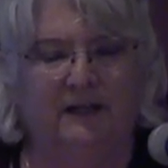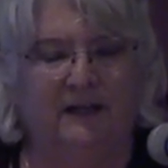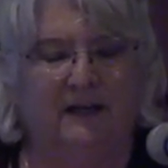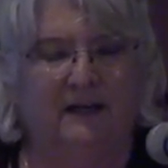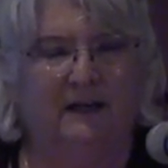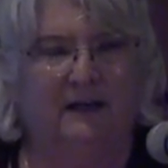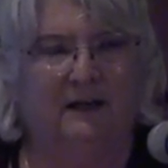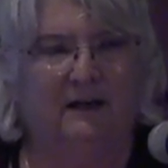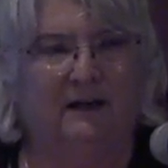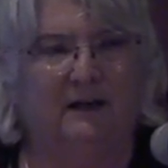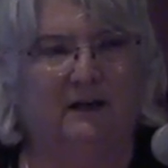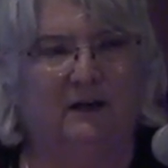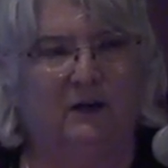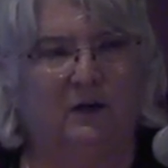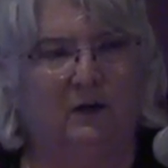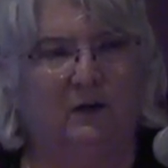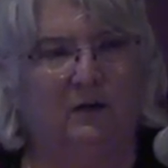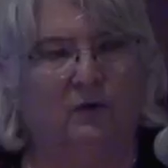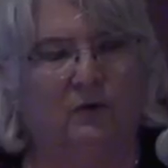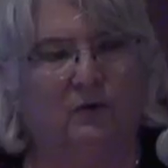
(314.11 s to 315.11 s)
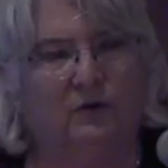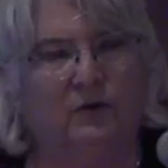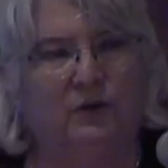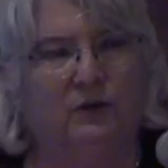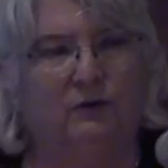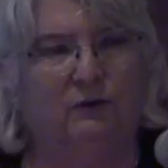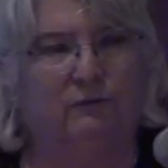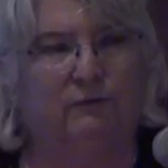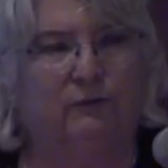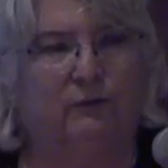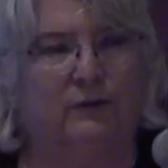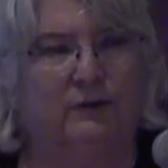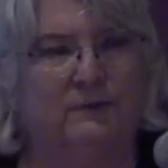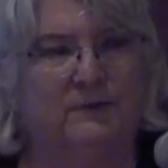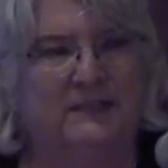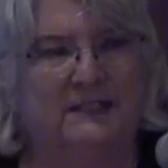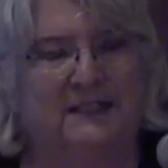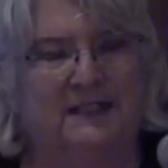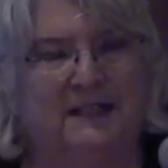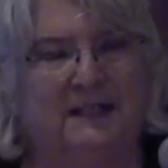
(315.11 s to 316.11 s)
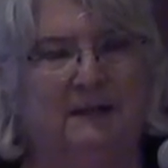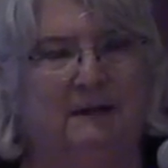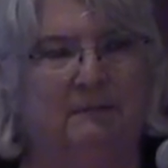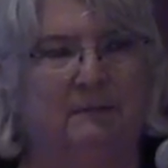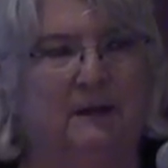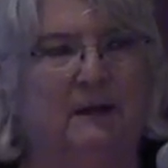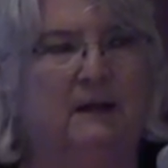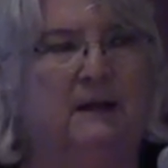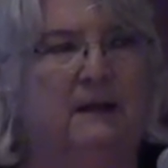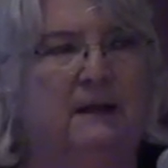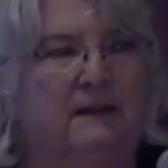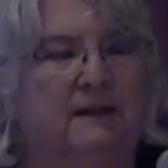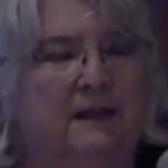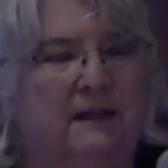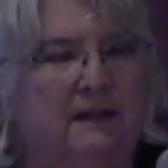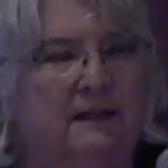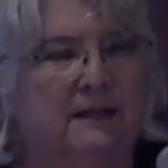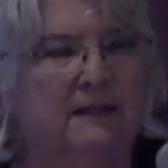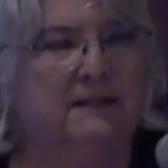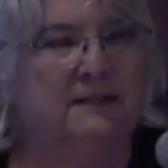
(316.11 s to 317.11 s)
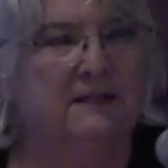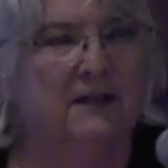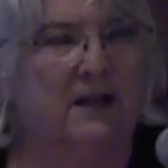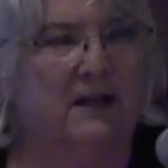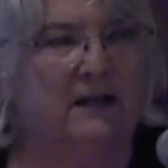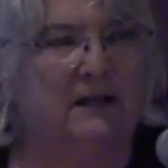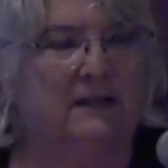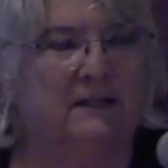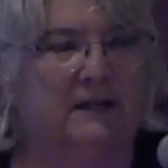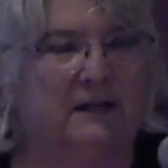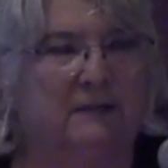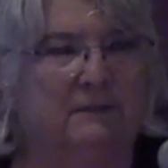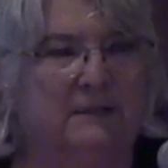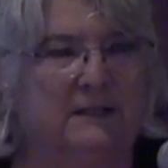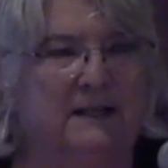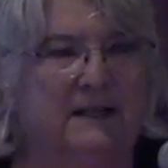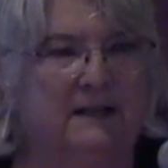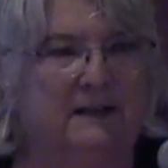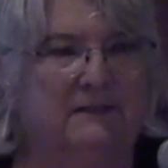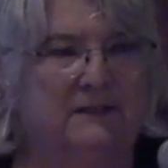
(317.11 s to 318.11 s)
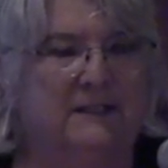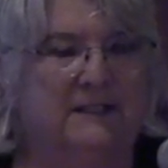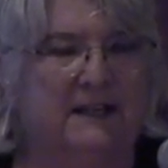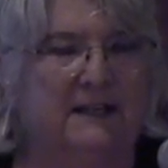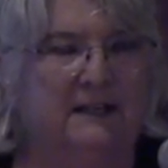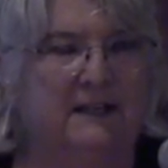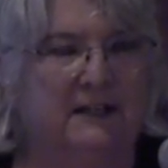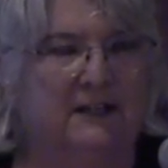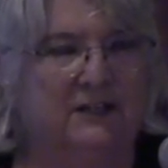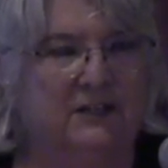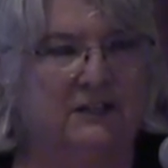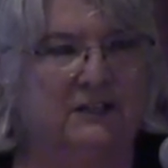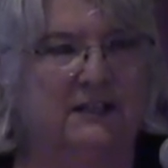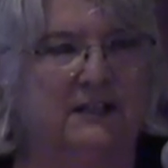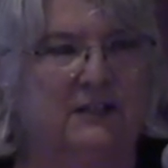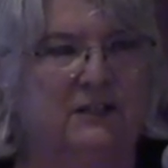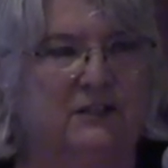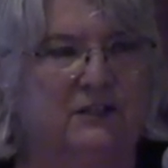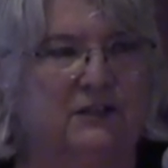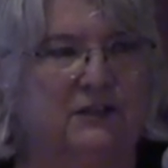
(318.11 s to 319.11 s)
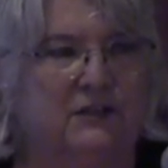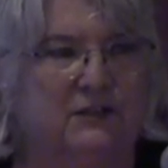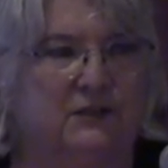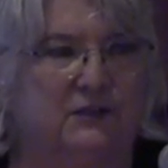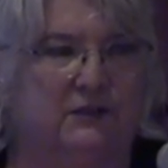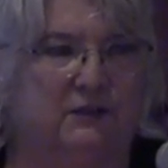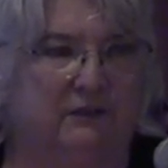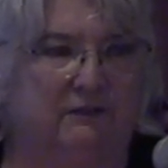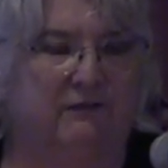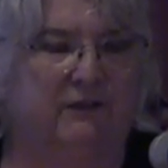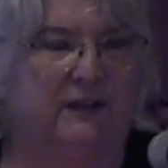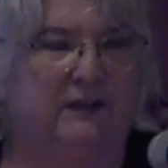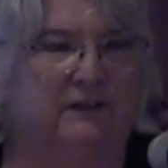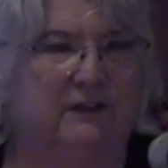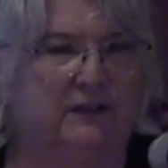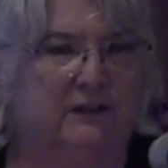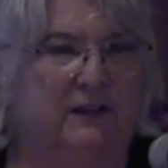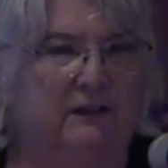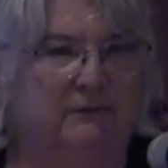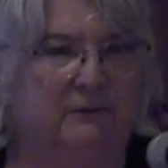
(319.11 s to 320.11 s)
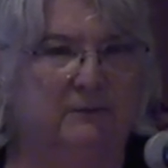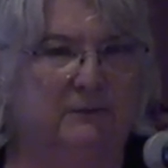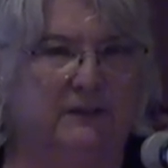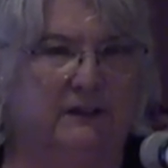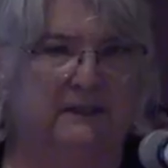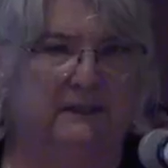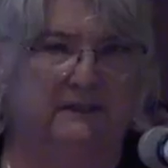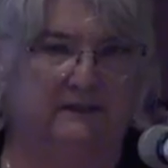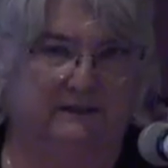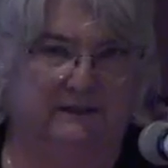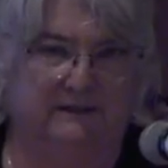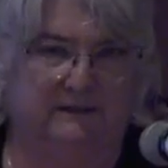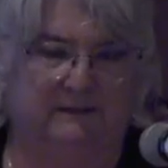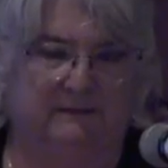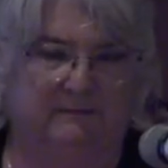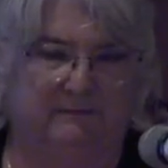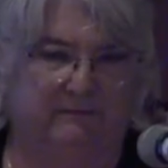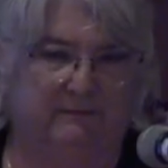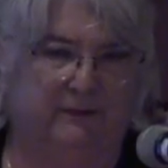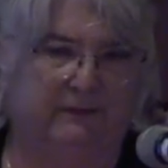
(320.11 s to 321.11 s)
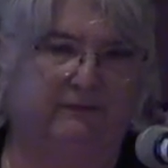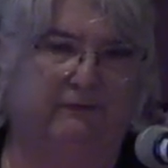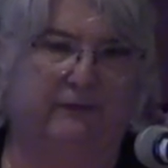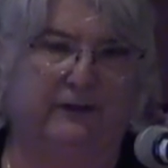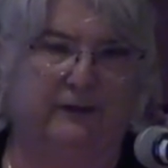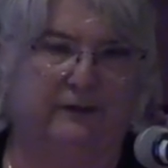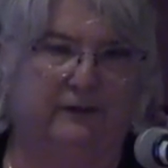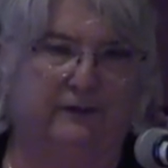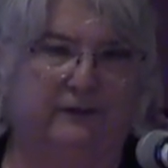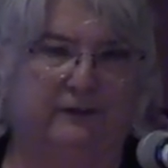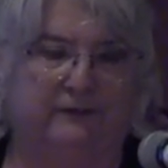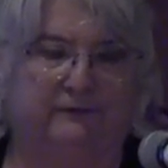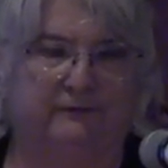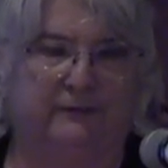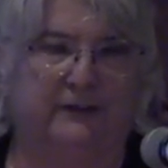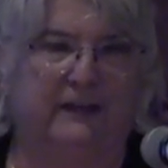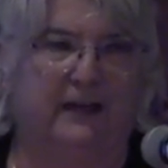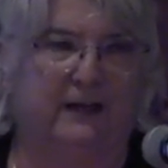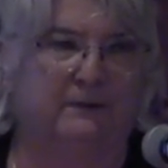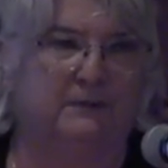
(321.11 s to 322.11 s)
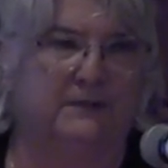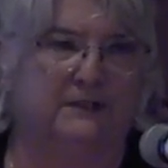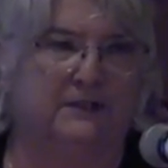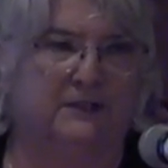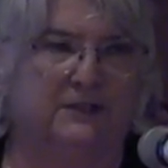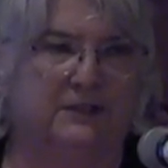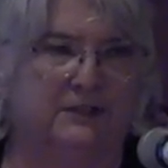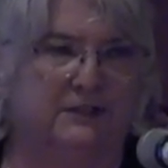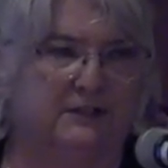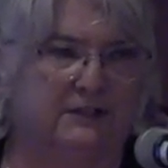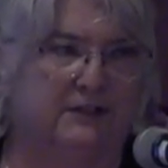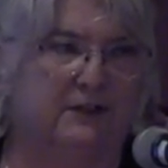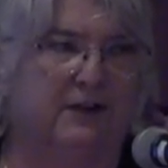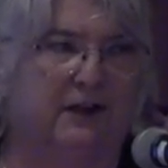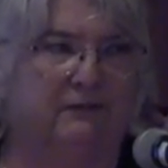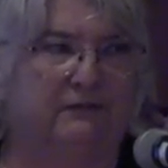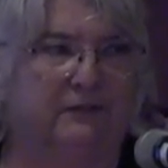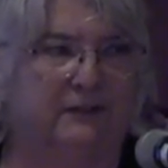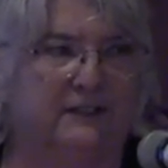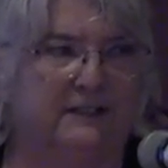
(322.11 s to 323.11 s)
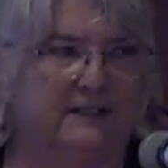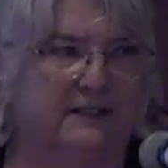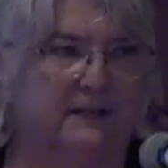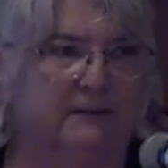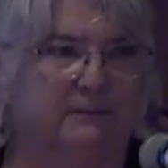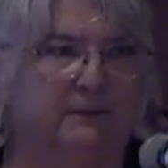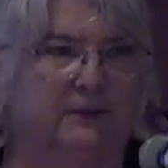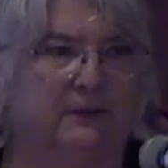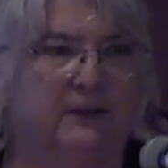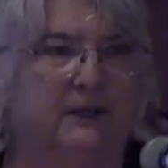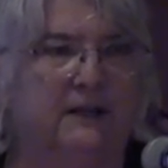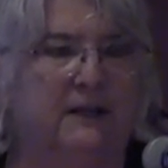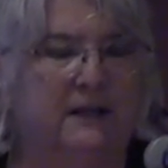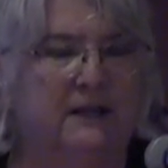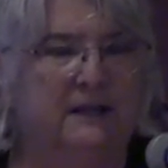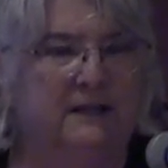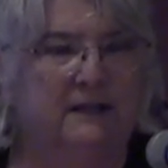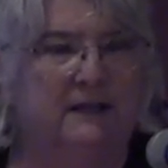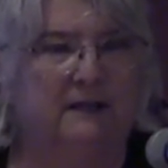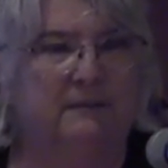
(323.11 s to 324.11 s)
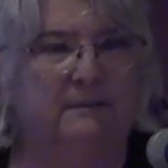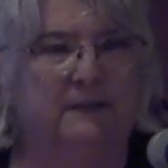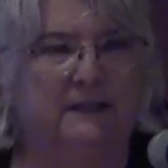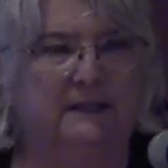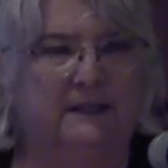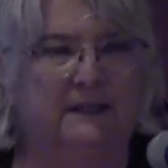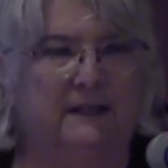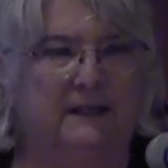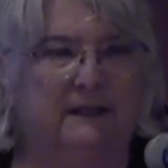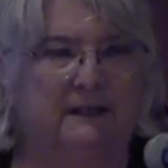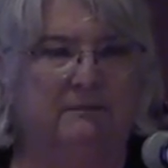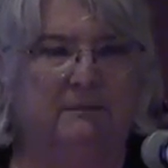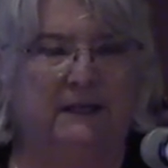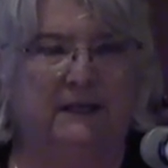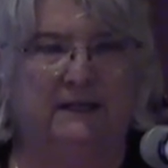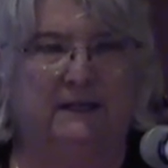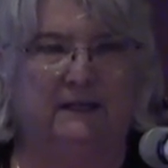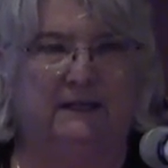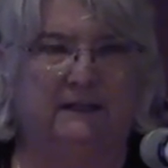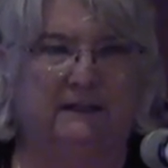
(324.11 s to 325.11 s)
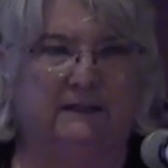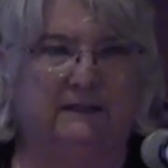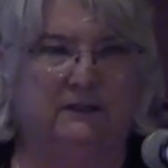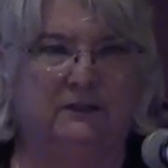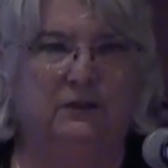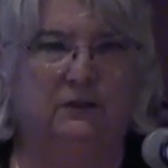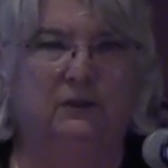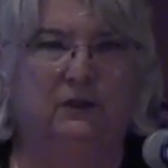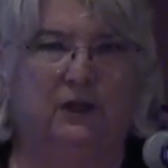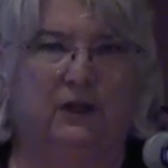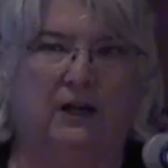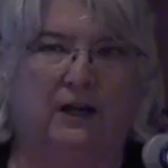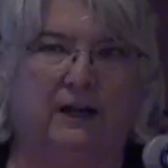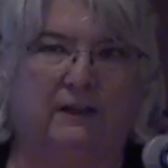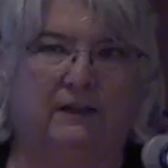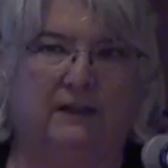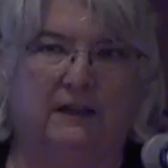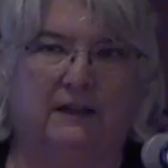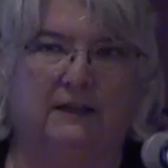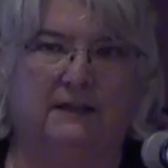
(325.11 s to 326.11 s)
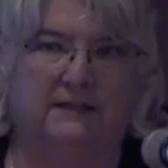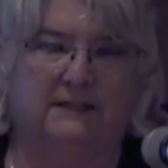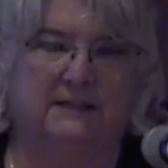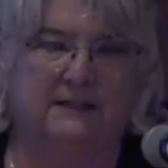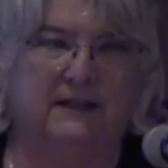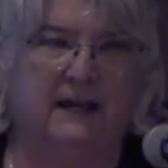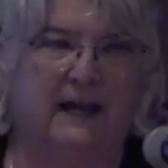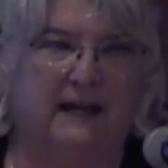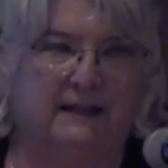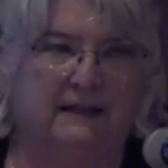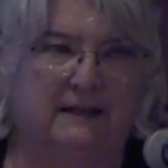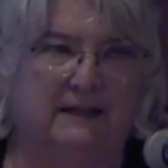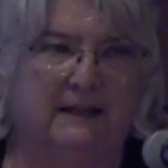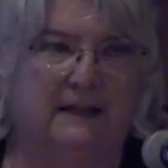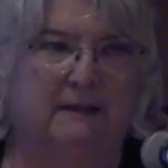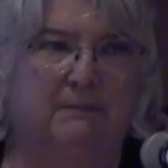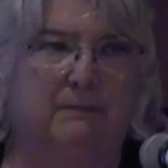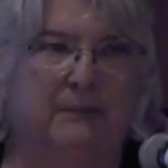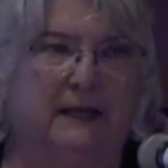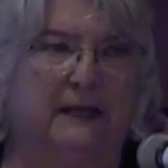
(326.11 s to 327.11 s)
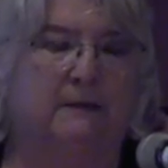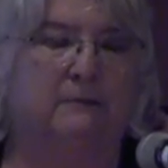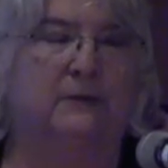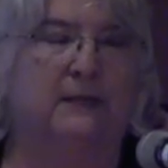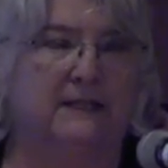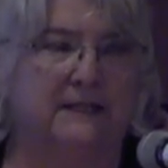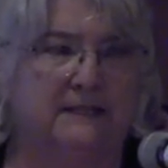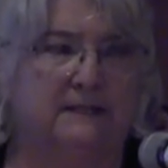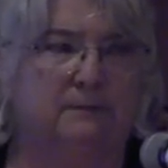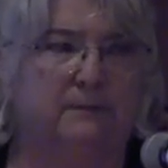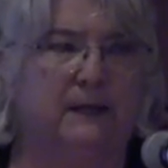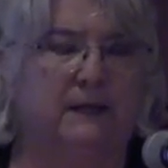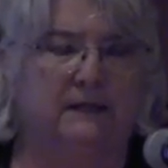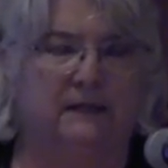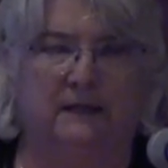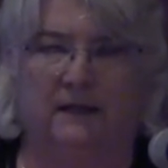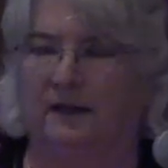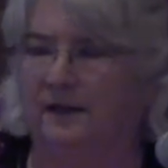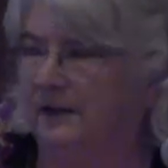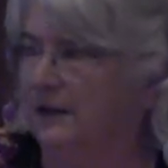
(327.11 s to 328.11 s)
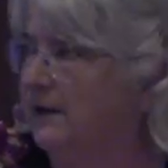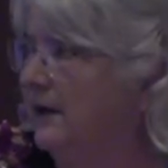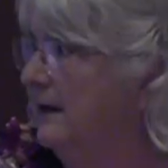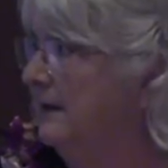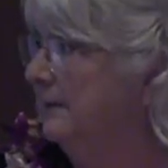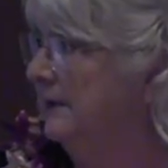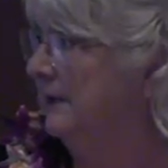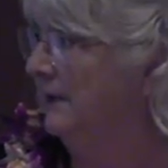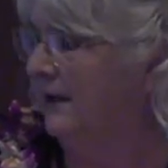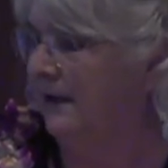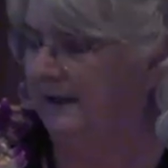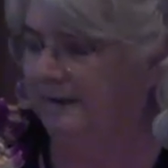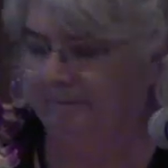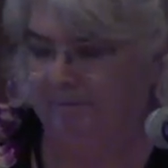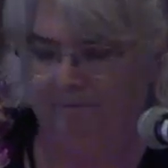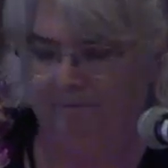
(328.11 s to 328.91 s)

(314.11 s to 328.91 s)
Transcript: a whole uniform scheme, then it's not uncommon to have state legislatures or the federal government, the federal acquisitions law, for example, come in and make new law and then become less dependent on the common law.